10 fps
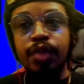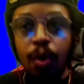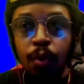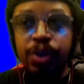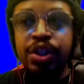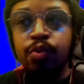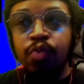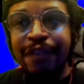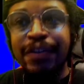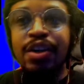which
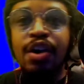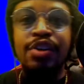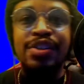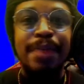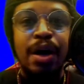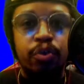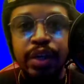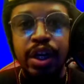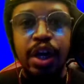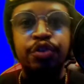roughly costs about
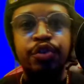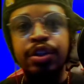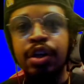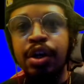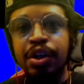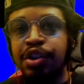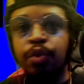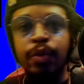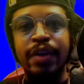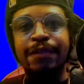$300 to
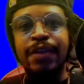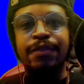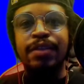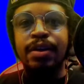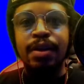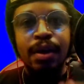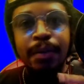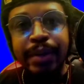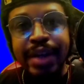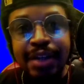$350, but that's